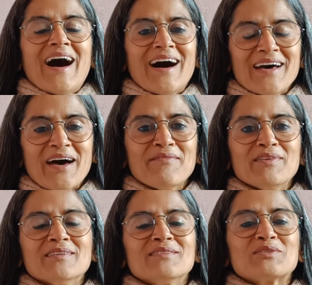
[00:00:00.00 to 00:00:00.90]
I have
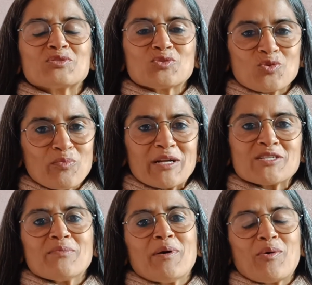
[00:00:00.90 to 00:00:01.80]
learned so much
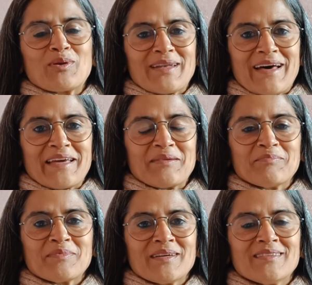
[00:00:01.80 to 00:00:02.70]
about
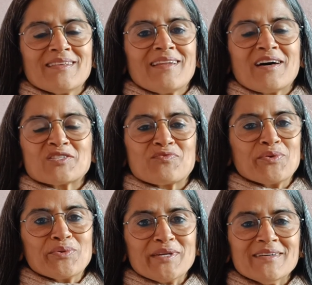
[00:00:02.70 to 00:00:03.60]
lime in the last
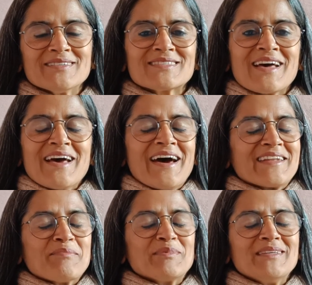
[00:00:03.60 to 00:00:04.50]
few years and
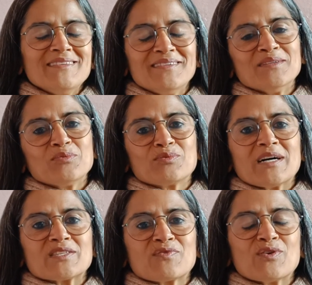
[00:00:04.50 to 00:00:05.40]
I'm eager to
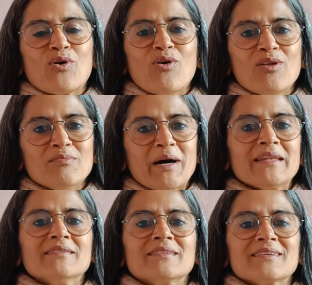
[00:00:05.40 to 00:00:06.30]
transfer all my
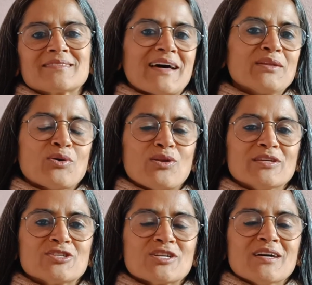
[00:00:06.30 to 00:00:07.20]
learnings and
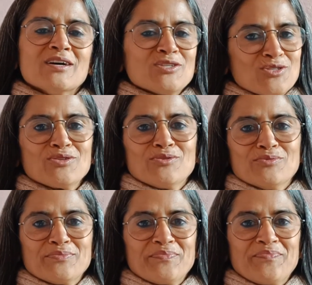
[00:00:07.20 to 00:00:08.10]
knowledge to
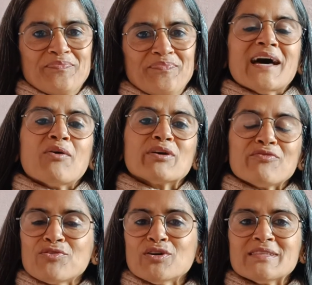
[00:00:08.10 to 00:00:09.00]
you. Now
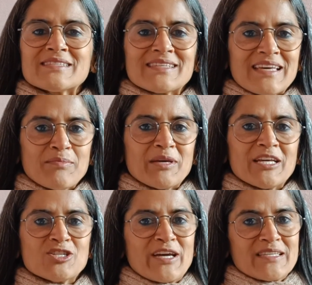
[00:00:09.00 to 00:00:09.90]
if you're the same
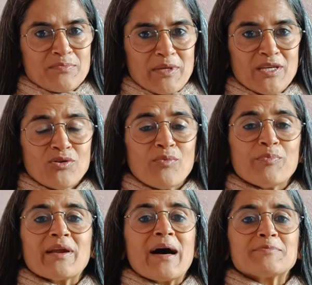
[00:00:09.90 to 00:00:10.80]
age as me or
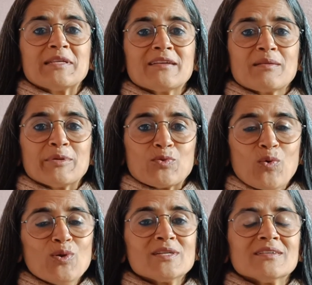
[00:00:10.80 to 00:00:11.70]
perhaps a little bit
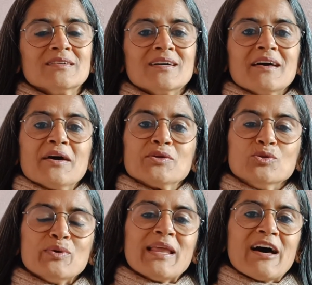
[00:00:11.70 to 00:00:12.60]
older, you
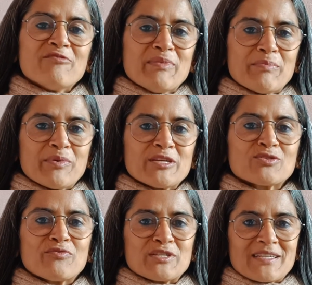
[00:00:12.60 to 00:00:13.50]
will have memories
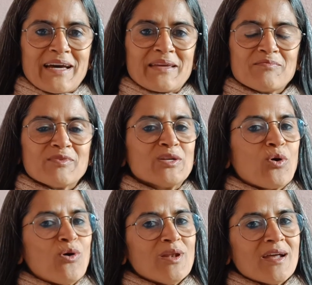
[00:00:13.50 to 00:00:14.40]
of a time when
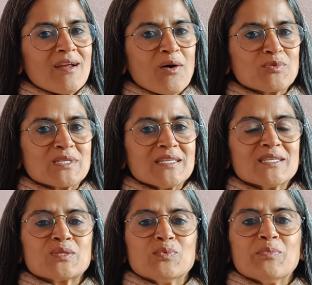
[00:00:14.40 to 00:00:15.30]
all our
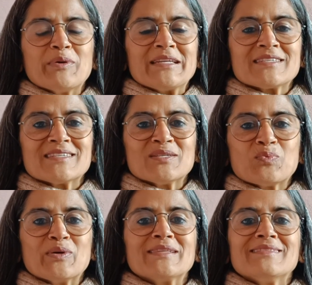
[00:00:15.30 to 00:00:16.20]
houses were painted
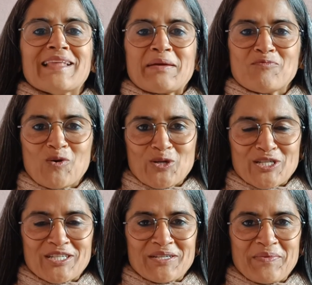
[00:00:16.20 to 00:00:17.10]
with lime
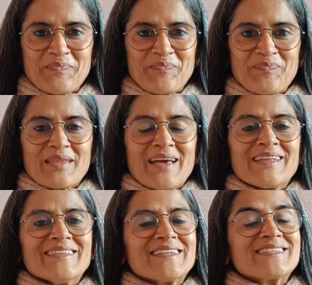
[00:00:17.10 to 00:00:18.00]
wash.
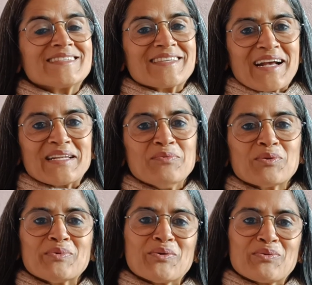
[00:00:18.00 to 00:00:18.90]
That's exactly
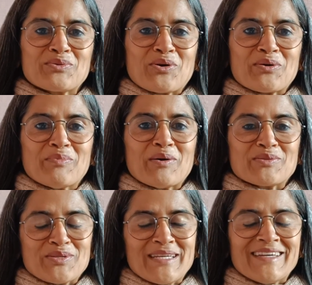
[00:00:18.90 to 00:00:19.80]
what we're going to talk about
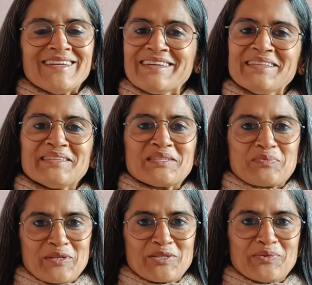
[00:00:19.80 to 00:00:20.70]
today in this
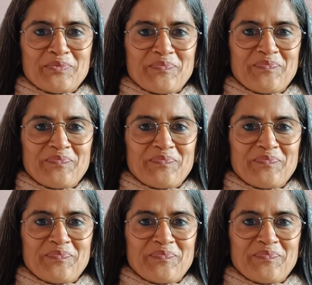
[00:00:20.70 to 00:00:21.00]
video.